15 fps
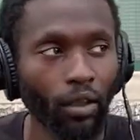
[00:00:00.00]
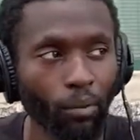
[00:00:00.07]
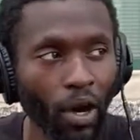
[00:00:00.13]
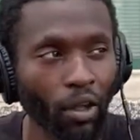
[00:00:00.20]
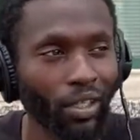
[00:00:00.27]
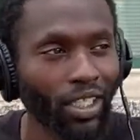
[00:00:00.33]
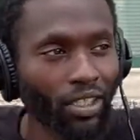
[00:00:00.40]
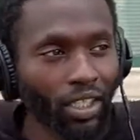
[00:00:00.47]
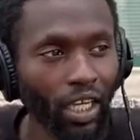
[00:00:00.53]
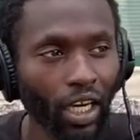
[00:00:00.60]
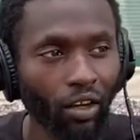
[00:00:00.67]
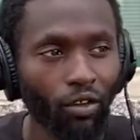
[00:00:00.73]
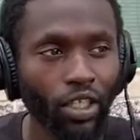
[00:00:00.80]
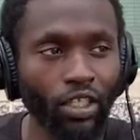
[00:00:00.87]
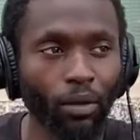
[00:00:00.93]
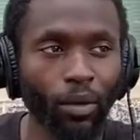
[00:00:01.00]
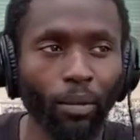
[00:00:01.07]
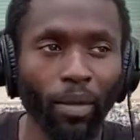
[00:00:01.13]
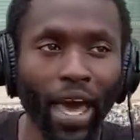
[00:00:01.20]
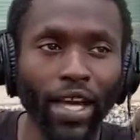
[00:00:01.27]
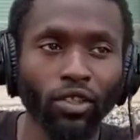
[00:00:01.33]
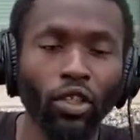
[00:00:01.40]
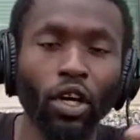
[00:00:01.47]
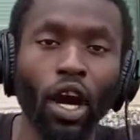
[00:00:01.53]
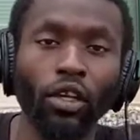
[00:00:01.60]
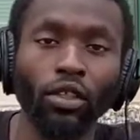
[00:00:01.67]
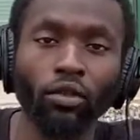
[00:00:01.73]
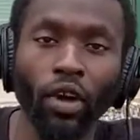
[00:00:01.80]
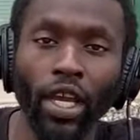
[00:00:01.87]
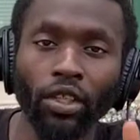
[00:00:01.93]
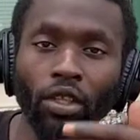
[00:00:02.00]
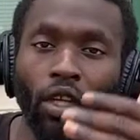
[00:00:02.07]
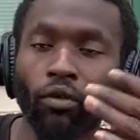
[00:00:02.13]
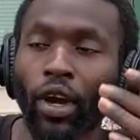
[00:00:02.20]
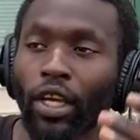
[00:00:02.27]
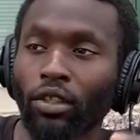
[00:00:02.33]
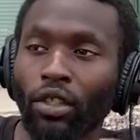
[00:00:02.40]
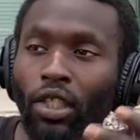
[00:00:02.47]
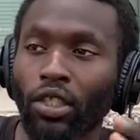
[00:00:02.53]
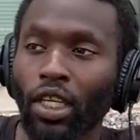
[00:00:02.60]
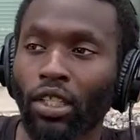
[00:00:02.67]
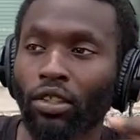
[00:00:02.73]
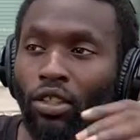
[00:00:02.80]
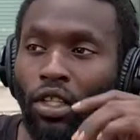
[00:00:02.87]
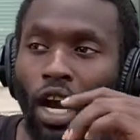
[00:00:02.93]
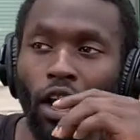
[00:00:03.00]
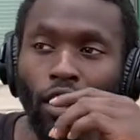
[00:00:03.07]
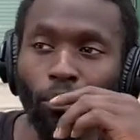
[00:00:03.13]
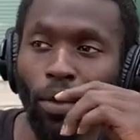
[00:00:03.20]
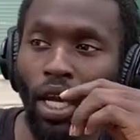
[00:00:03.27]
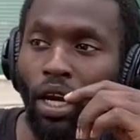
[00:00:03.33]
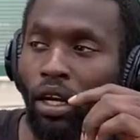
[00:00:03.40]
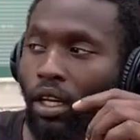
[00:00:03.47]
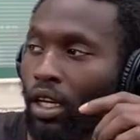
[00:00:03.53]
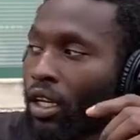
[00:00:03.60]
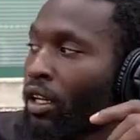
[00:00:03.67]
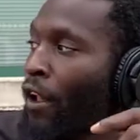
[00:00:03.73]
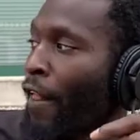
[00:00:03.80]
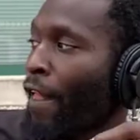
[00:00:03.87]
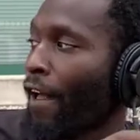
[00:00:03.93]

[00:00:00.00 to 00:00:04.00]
police terrorism and mass incarceration and racial injustice are in America.